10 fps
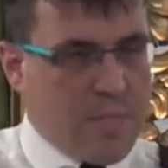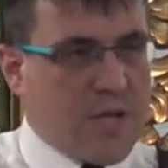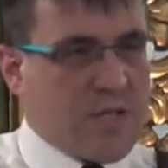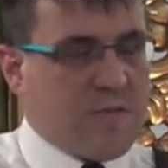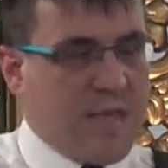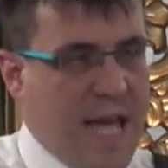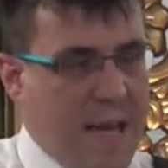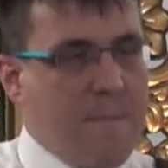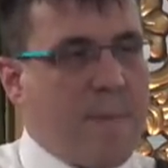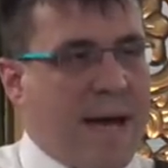because of
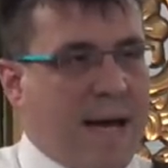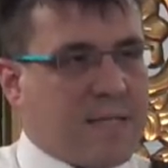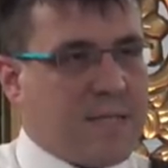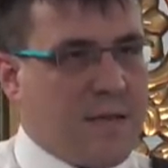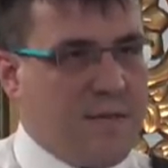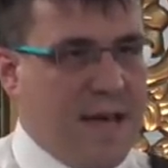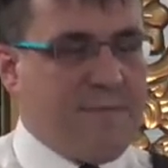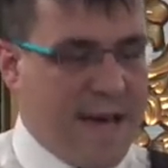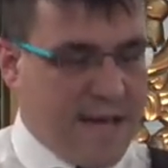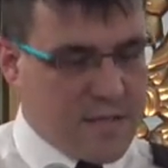the impact
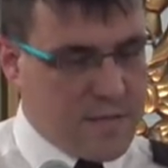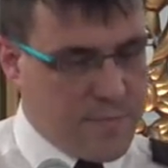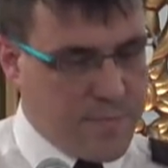they've had.